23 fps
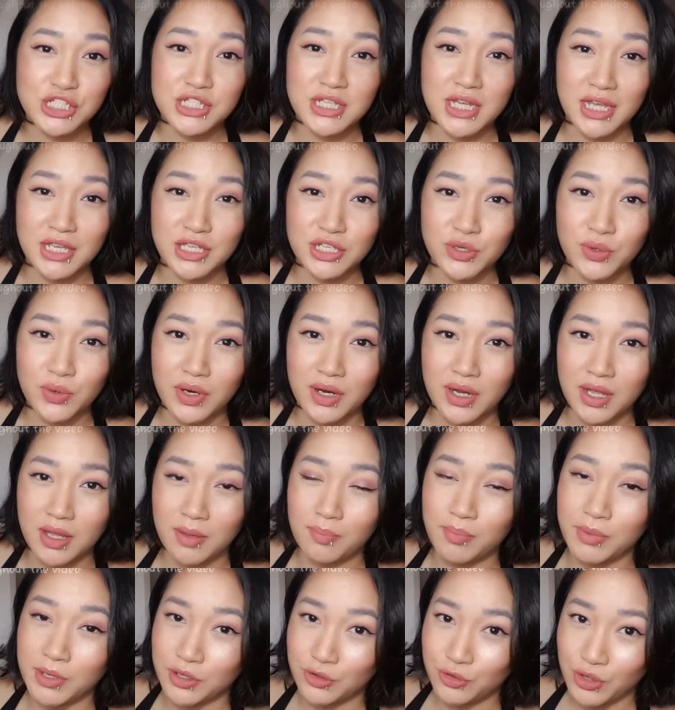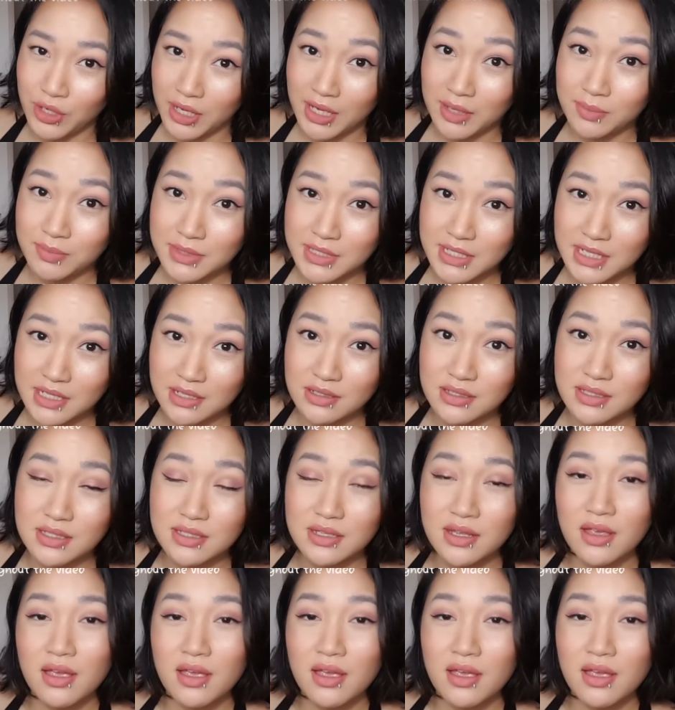January beauty empties